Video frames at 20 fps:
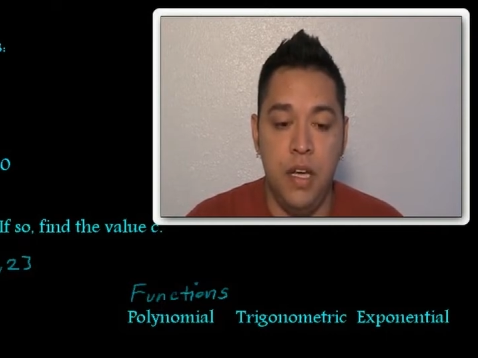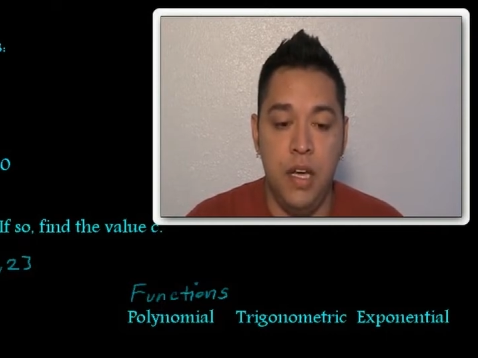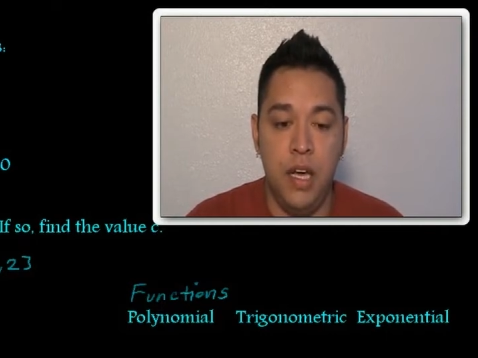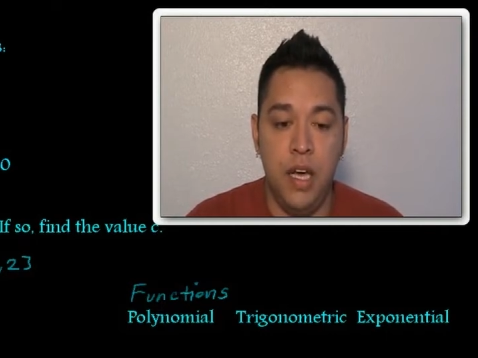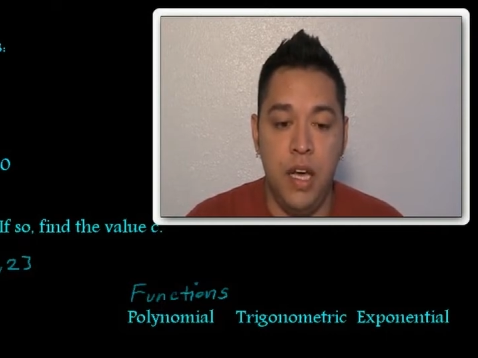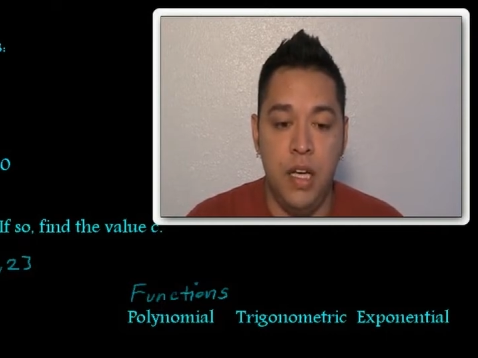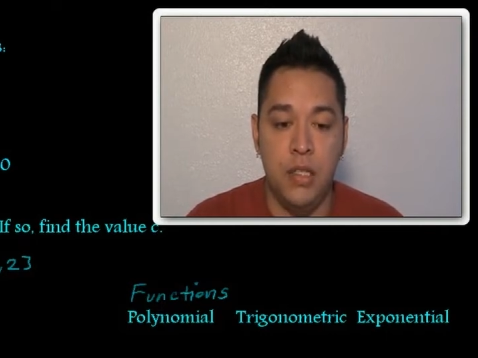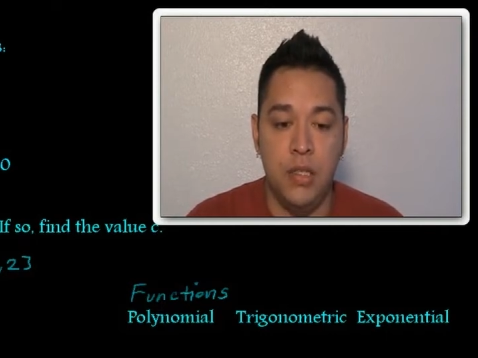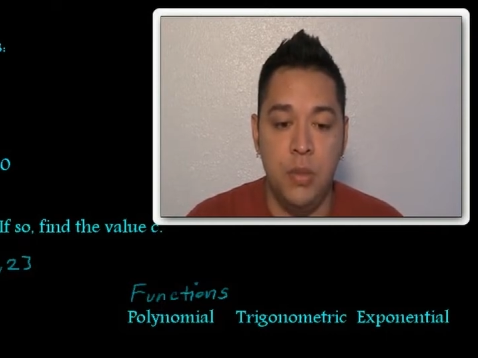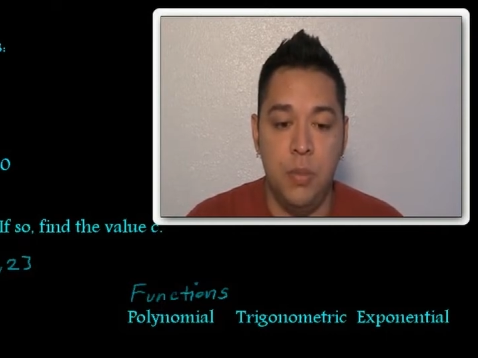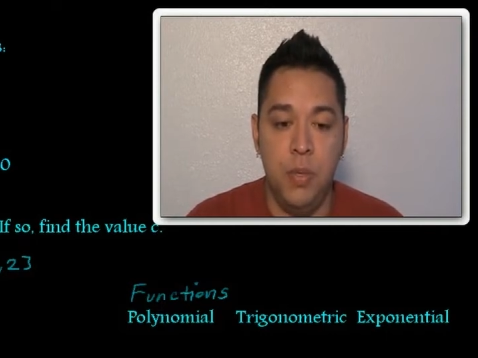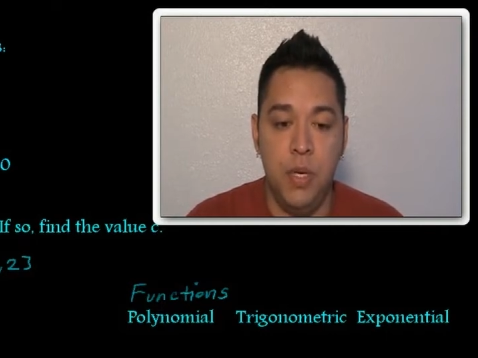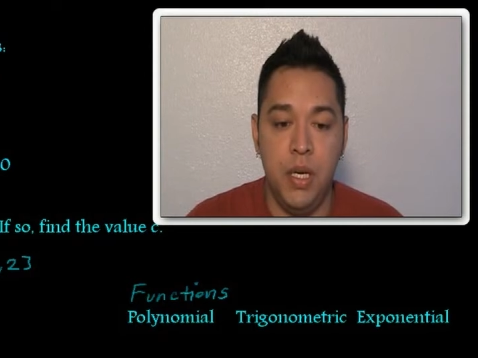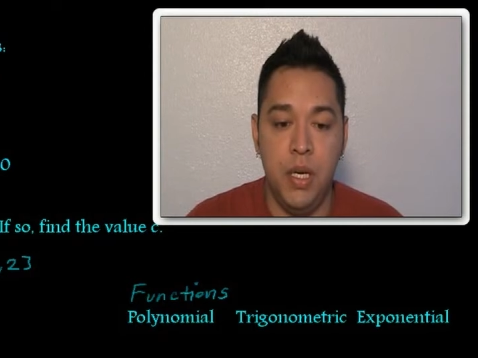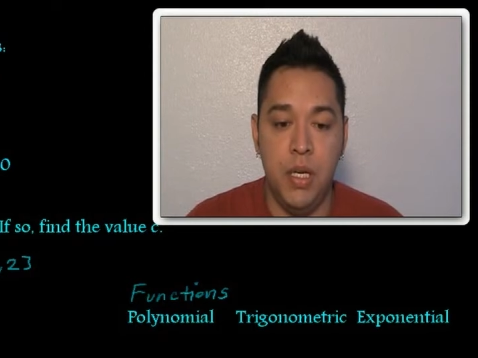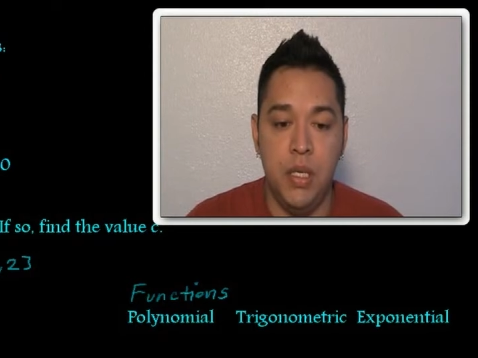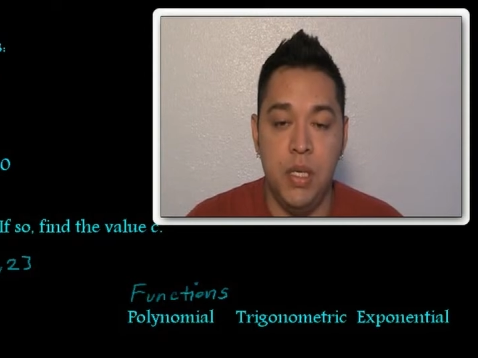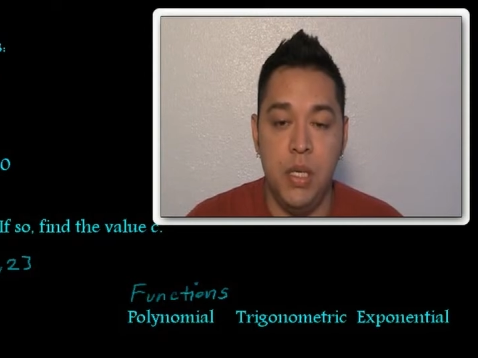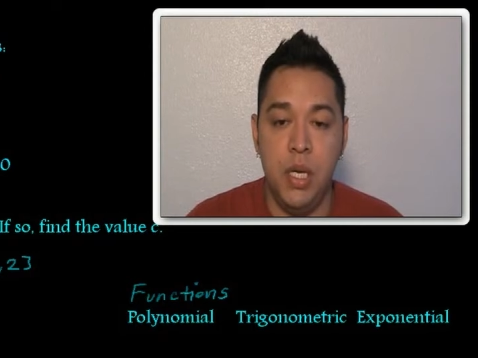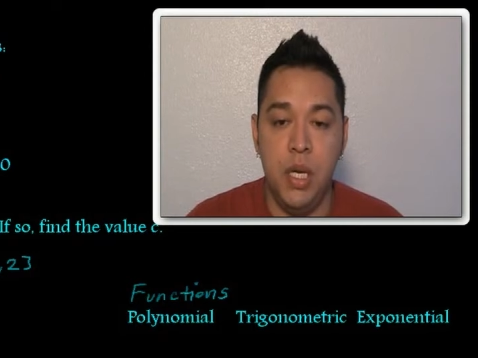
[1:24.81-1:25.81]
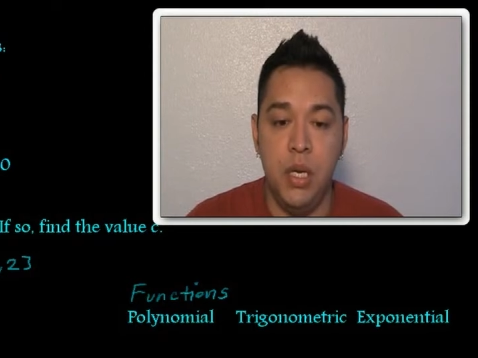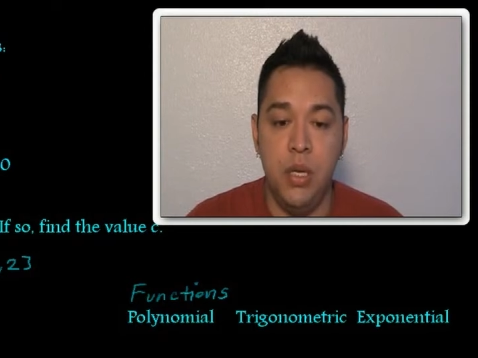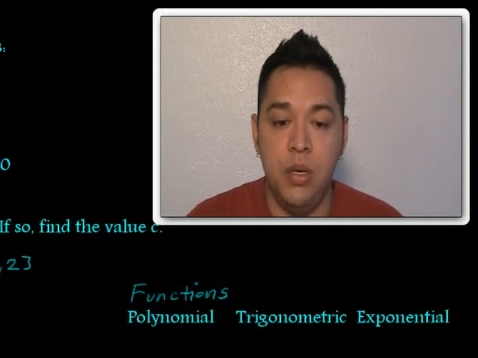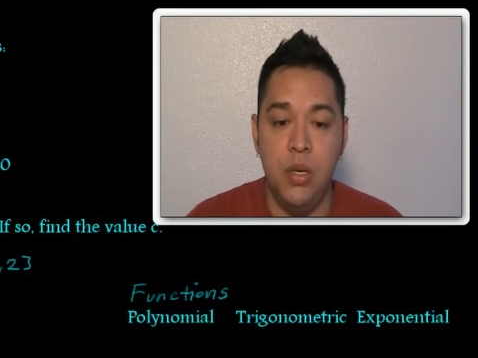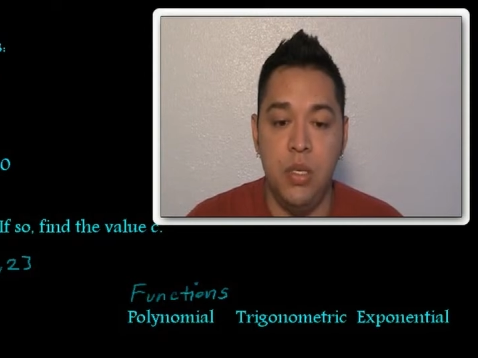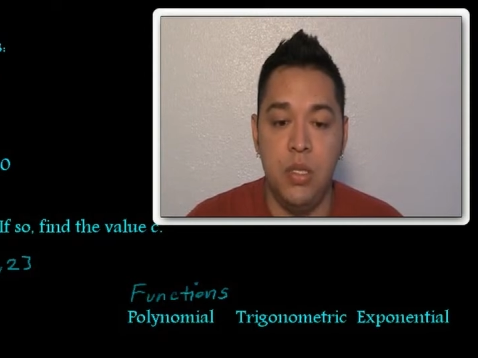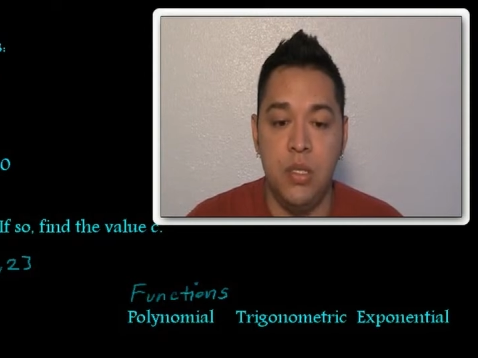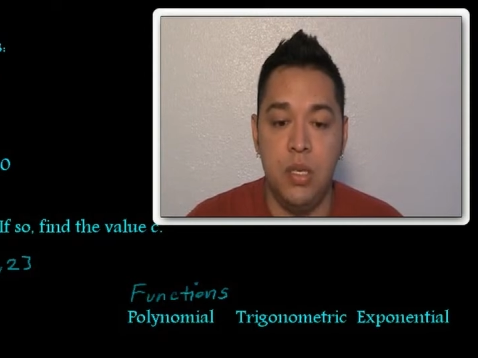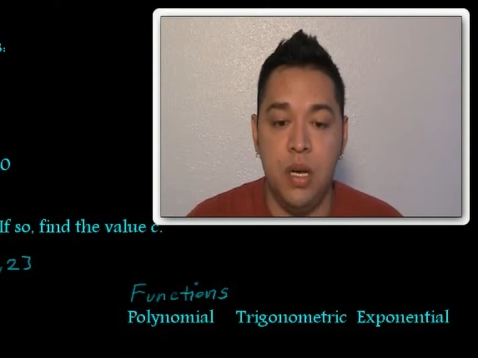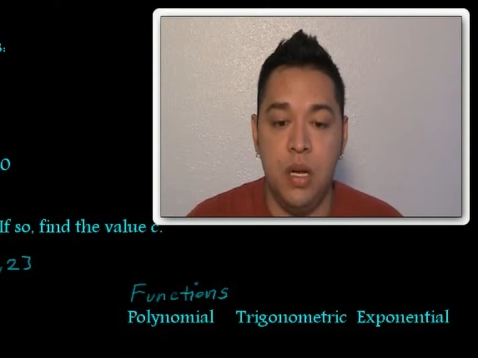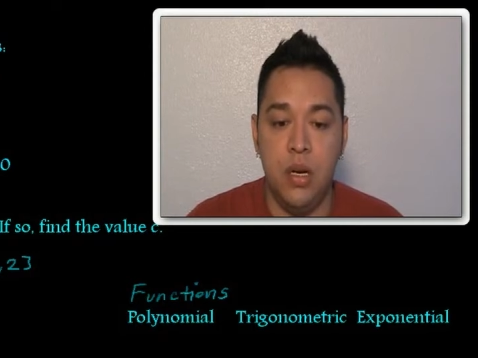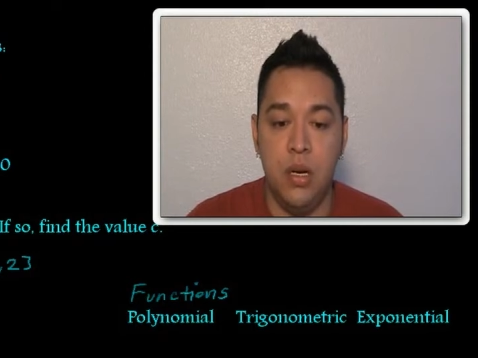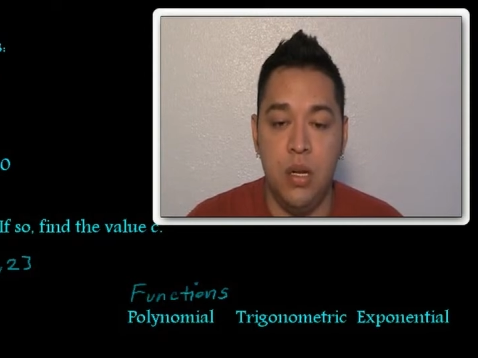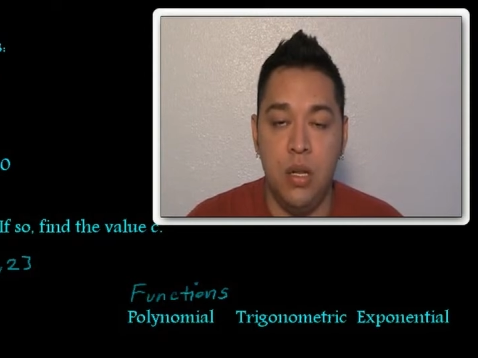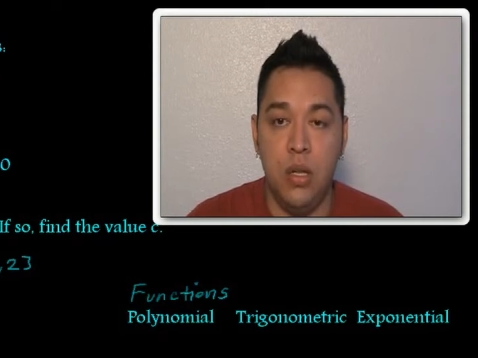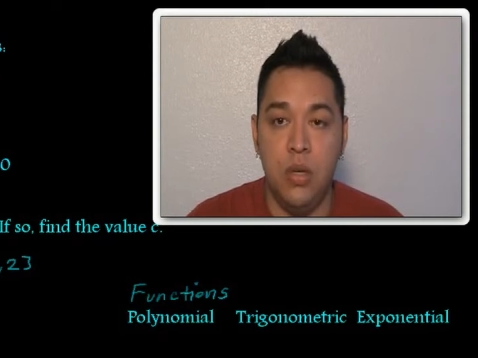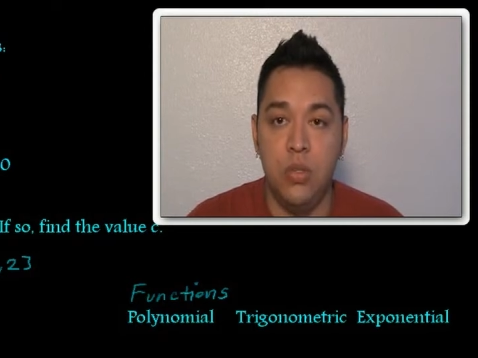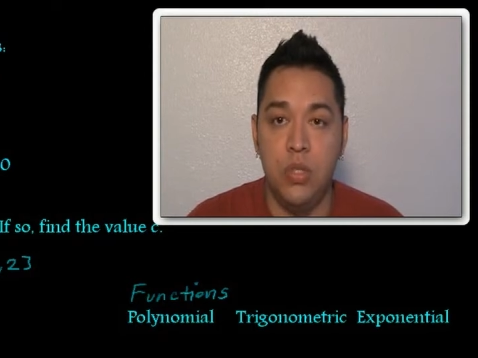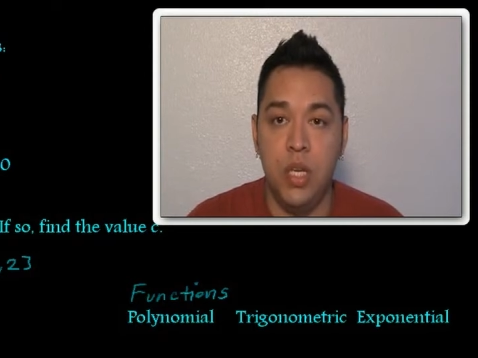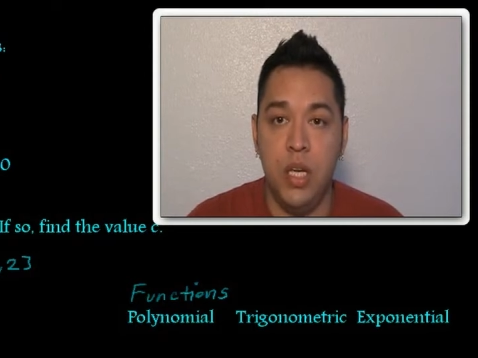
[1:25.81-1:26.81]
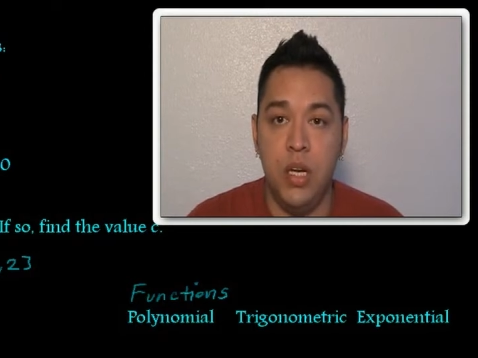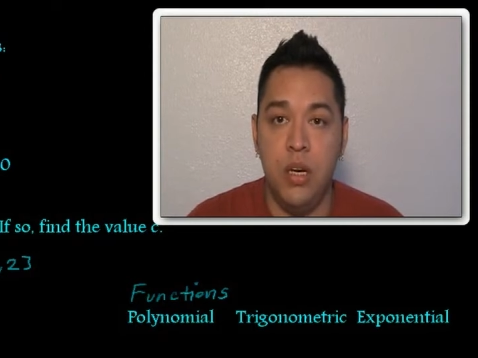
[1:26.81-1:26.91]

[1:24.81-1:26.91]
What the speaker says: has to be continuous on a closed